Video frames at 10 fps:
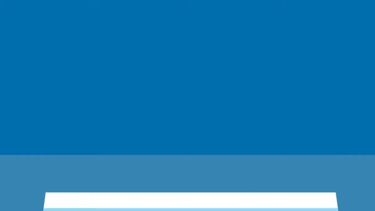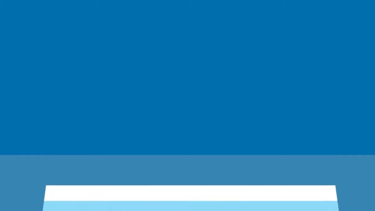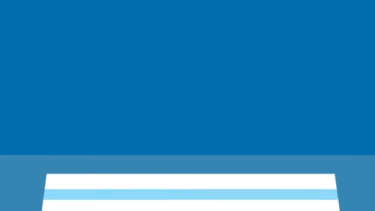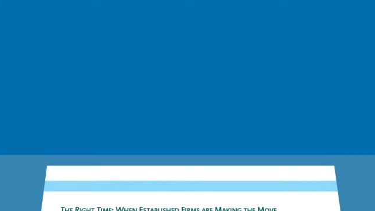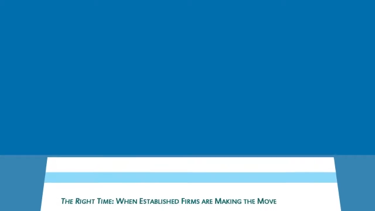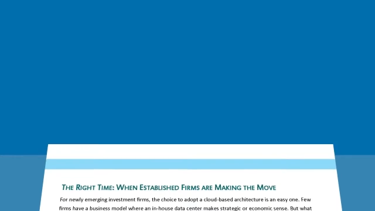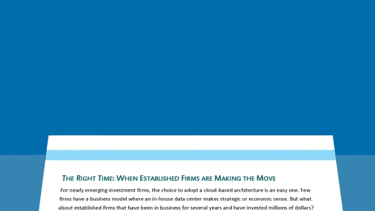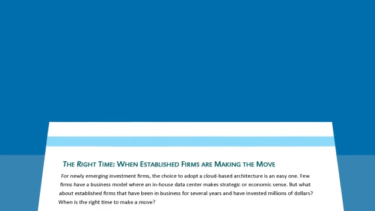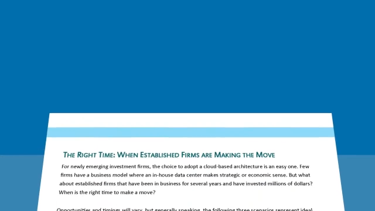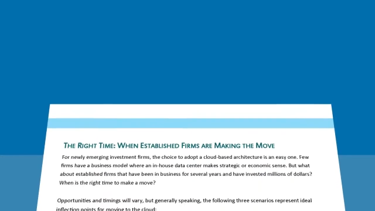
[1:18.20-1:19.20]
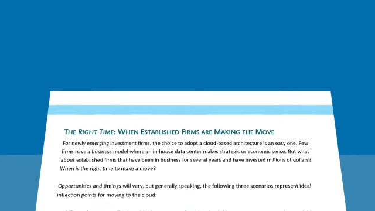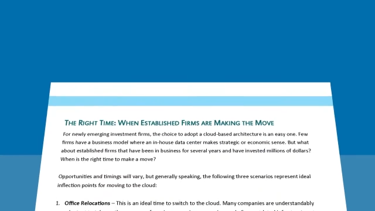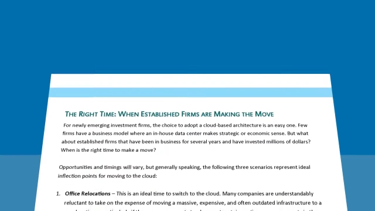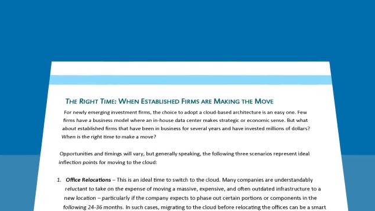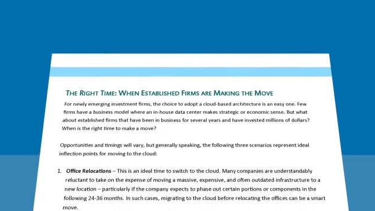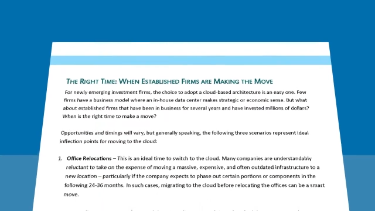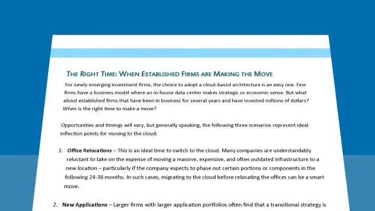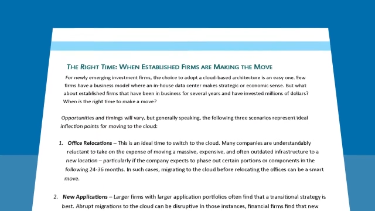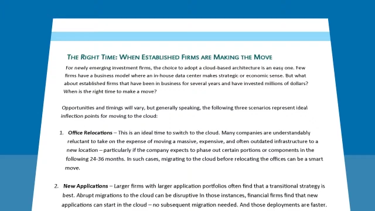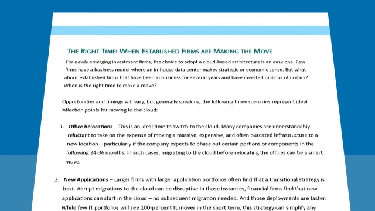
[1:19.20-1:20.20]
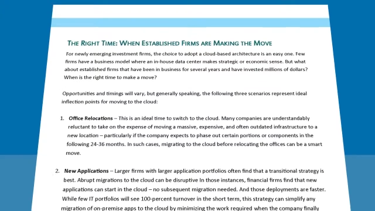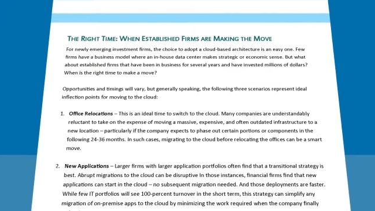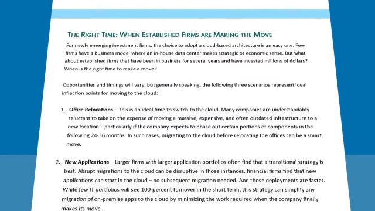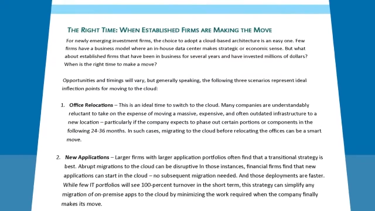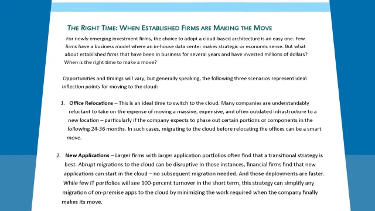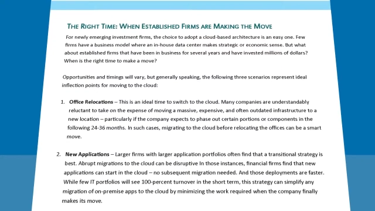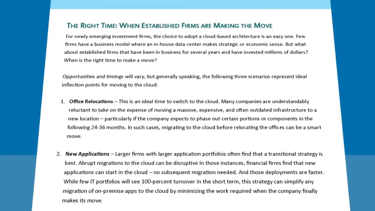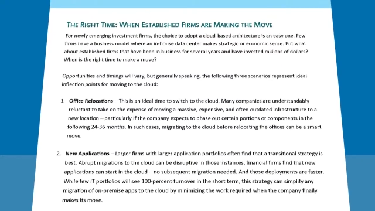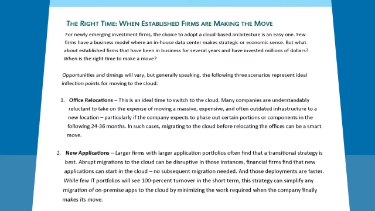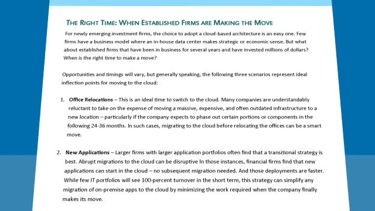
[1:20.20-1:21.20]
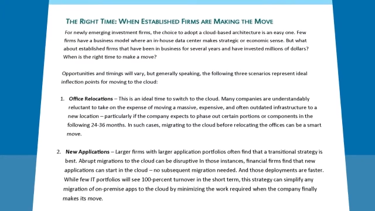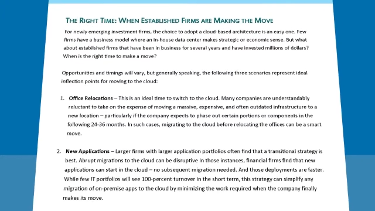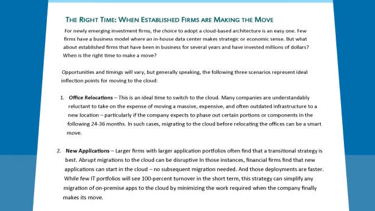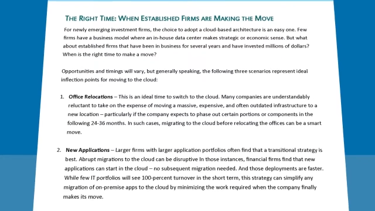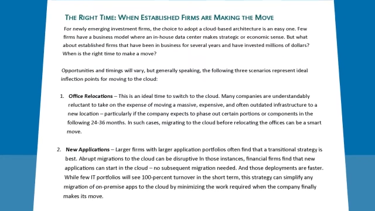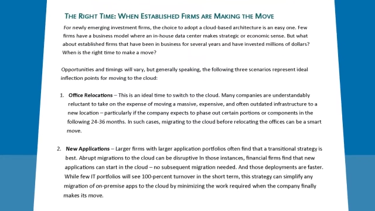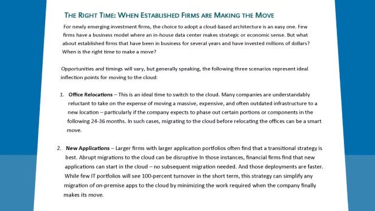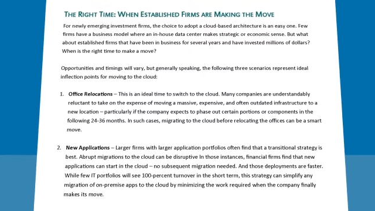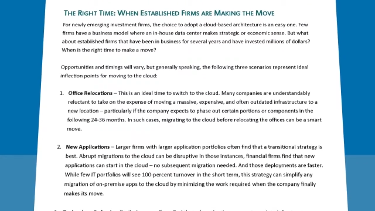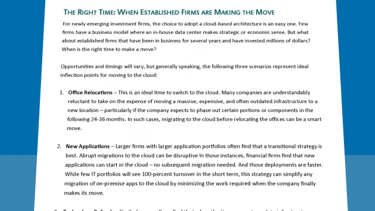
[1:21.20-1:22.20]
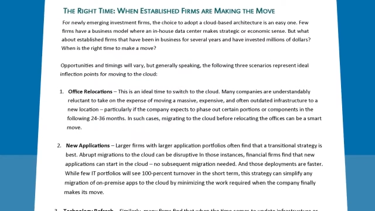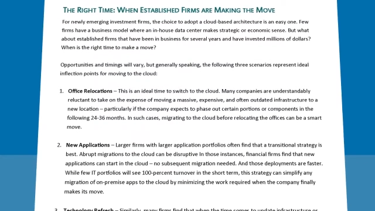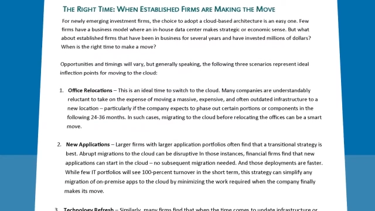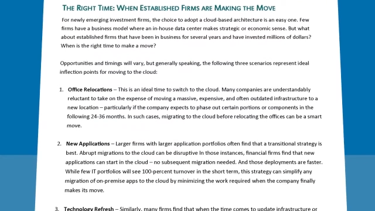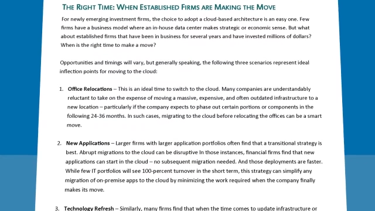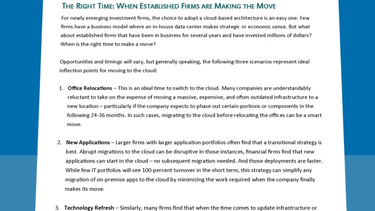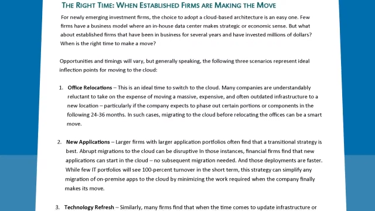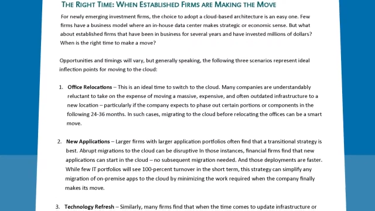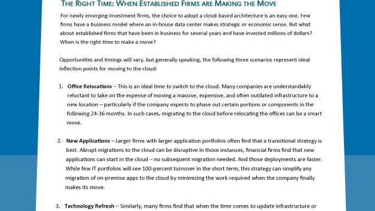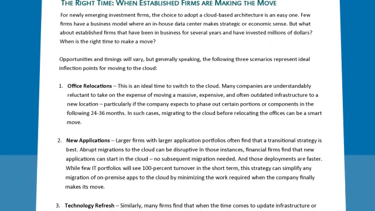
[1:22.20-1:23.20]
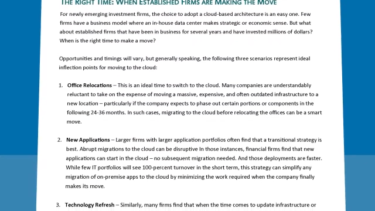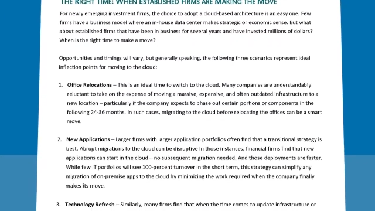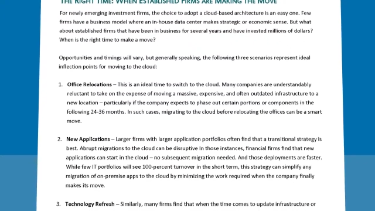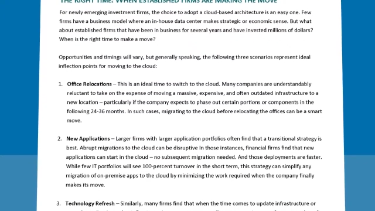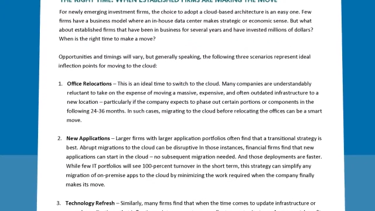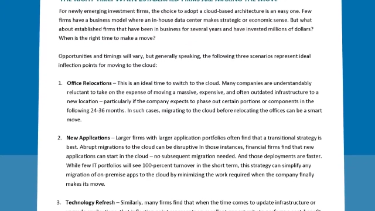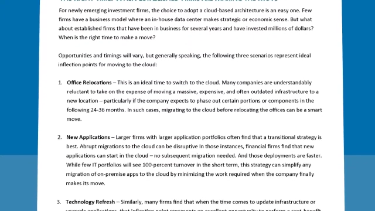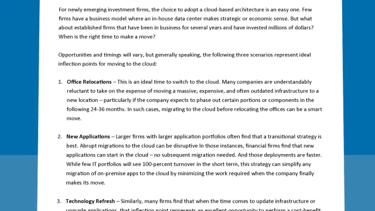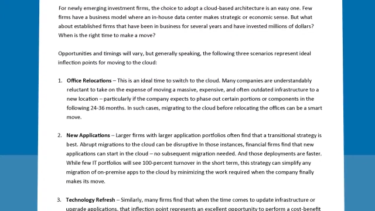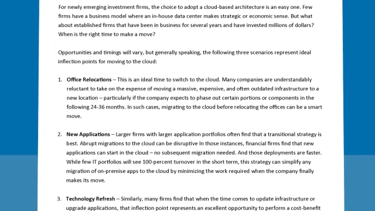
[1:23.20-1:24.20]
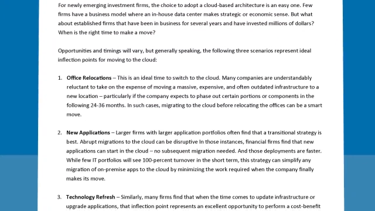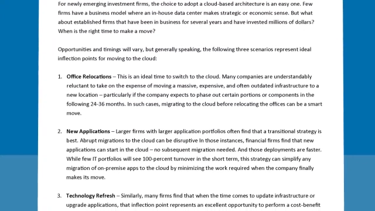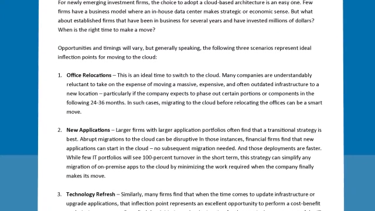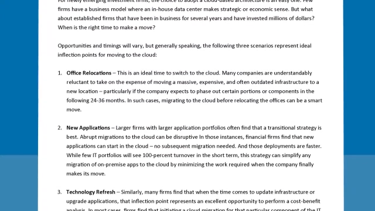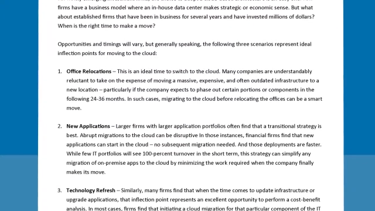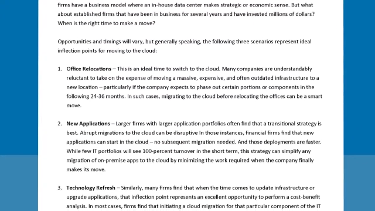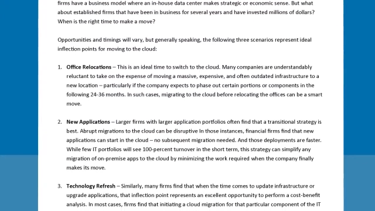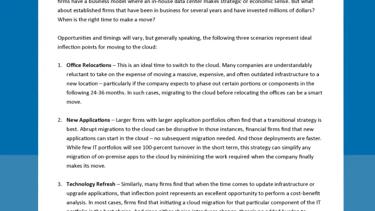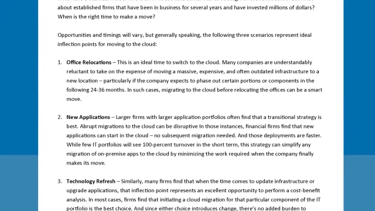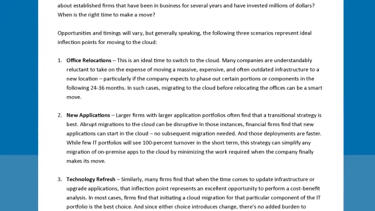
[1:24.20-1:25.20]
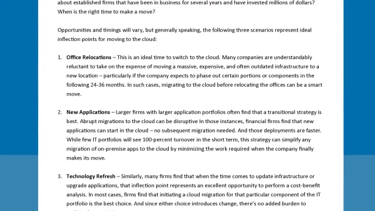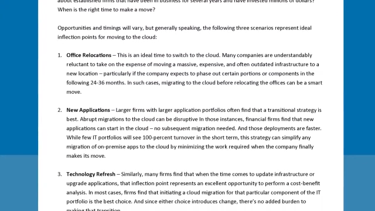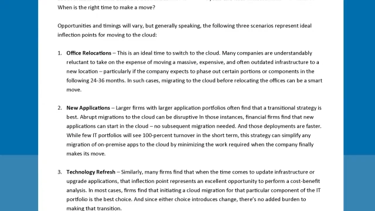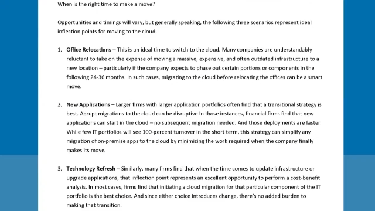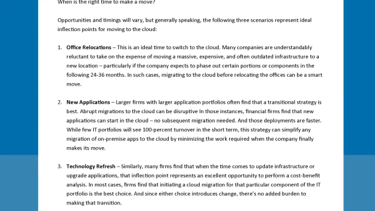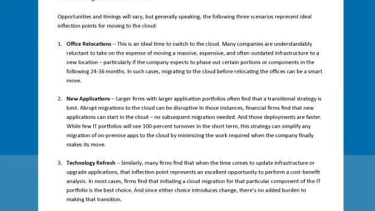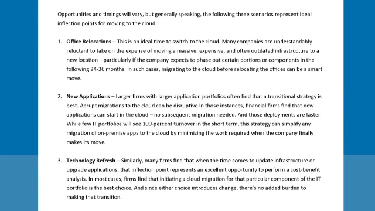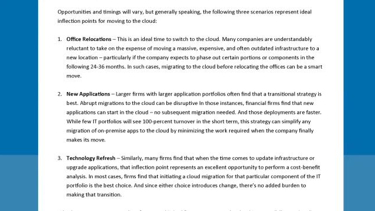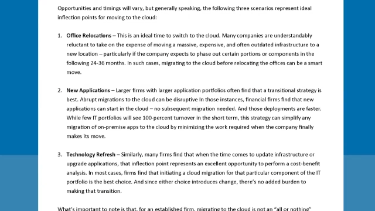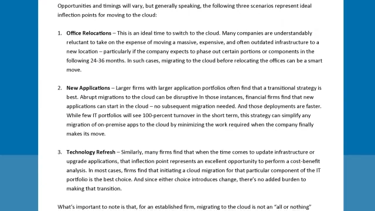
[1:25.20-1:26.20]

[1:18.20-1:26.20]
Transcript: [unreadable: no face in view]